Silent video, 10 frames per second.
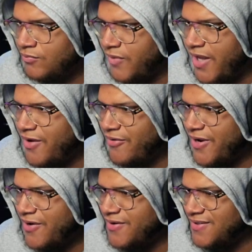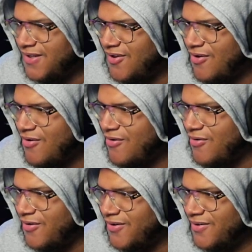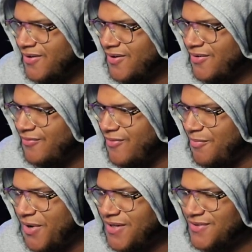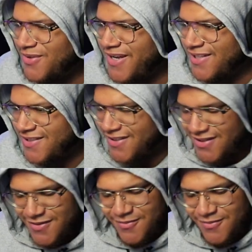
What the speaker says: Dang, her hair is long. Rapunzel-like shit.